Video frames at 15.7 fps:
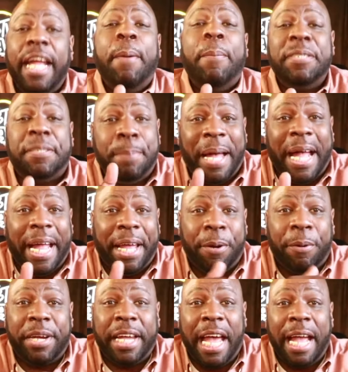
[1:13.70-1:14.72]
It was bad,
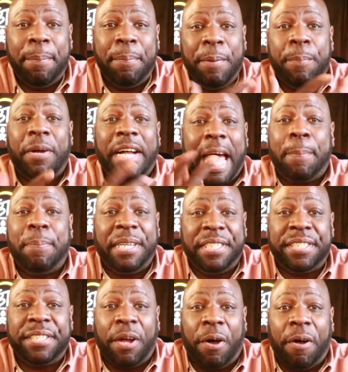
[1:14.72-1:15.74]
okay? People got
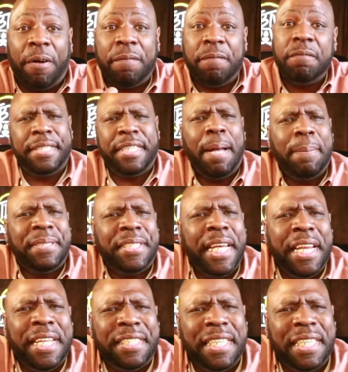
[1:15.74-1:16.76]
pissed off. Some
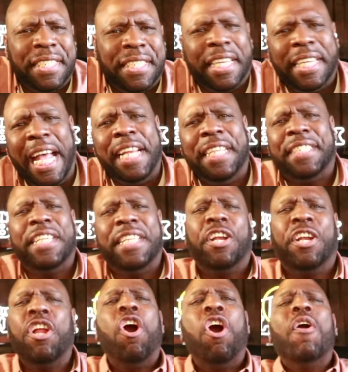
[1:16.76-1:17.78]
see this as the latest in
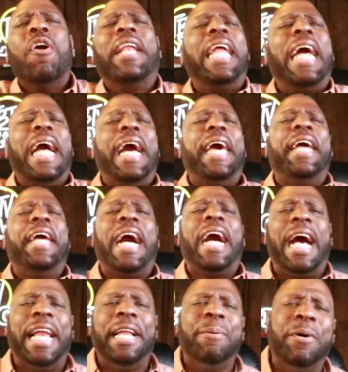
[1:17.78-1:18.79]
a long line of
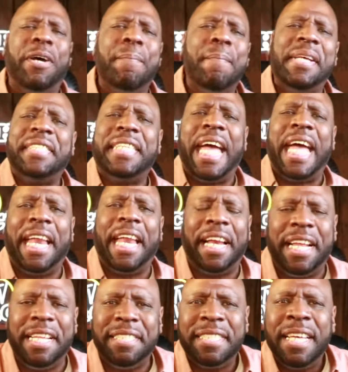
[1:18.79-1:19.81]
Hollywood
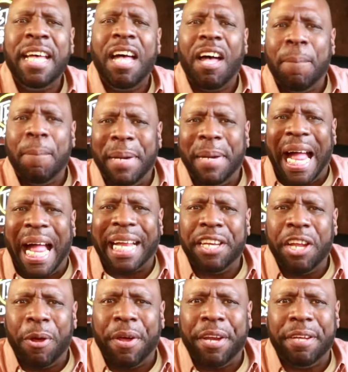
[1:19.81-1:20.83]
mishandlings of black
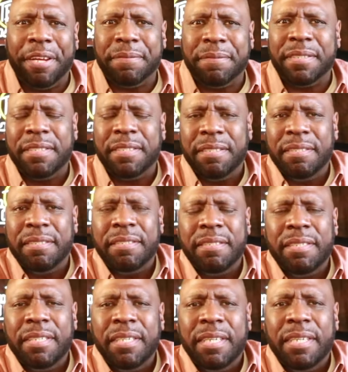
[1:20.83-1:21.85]
narratives.
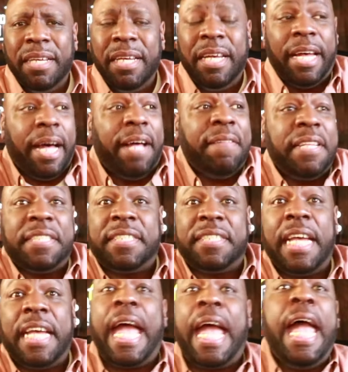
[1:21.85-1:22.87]
Others
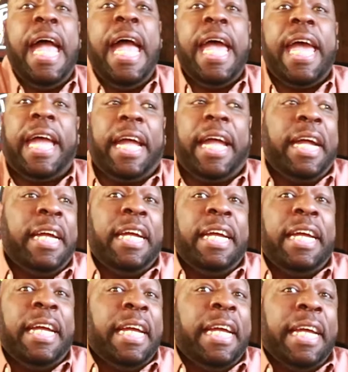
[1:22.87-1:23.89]
say, hey,
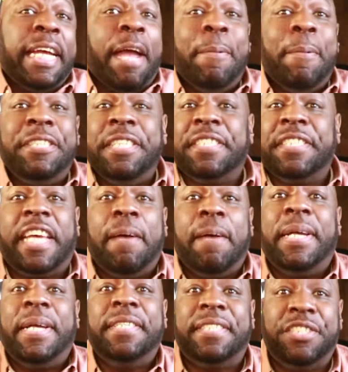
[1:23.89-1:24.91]
can we just
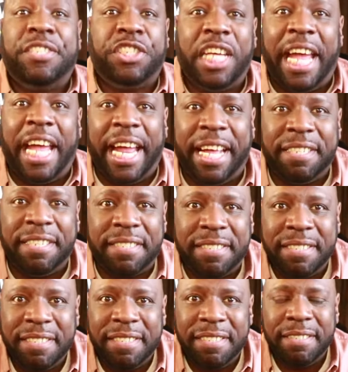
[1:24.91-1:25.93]
get peace a chance?